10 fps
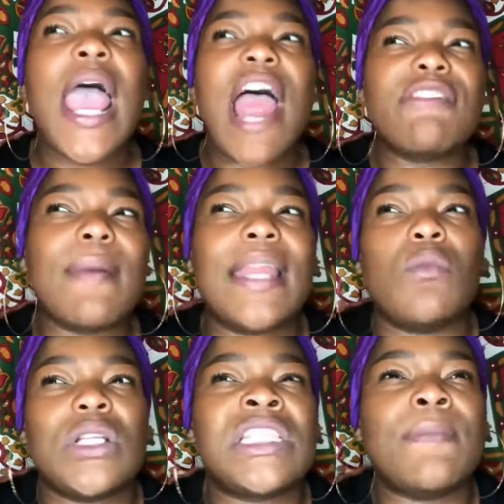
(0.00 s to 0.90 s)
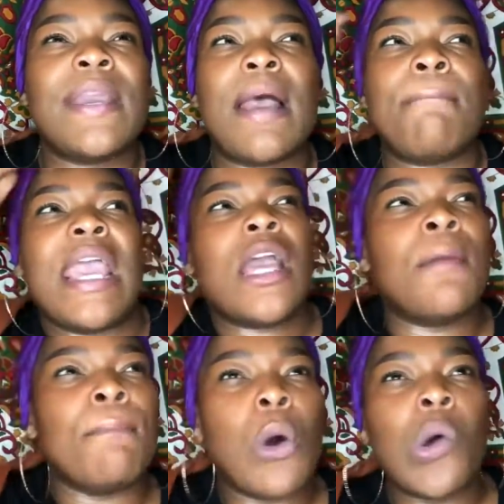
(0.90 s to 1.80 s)
everybody wants to be a
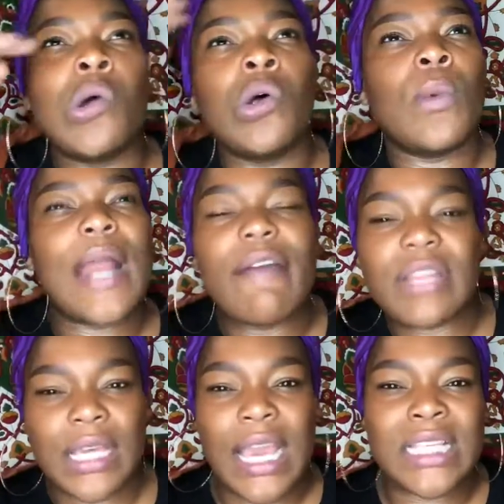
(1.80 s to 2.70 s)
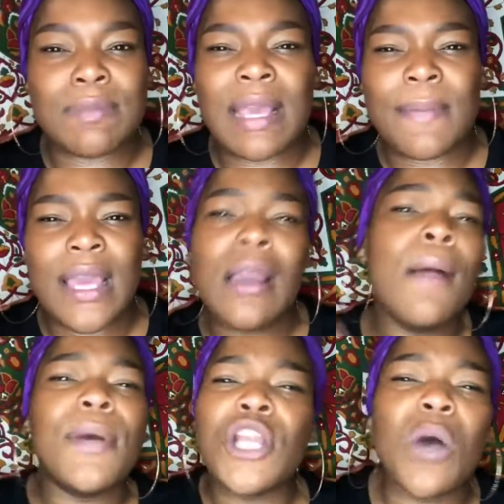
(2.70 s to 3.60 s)
makeup mogul or whatever the case may be,
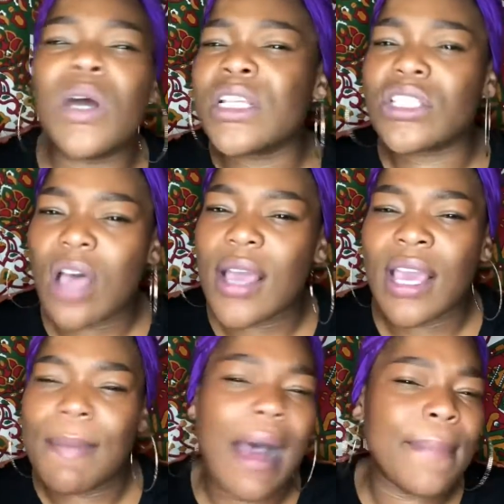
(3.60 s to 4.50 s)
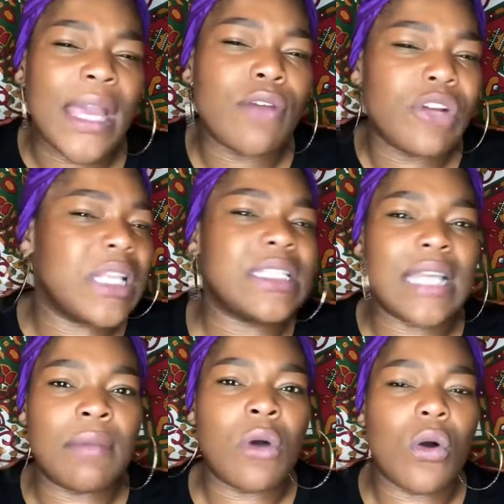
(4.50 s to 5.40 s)
but no one is talking about being a real
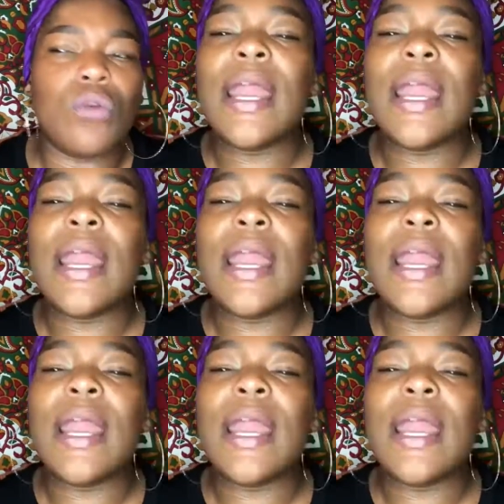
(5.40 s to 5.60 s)
estate mogul.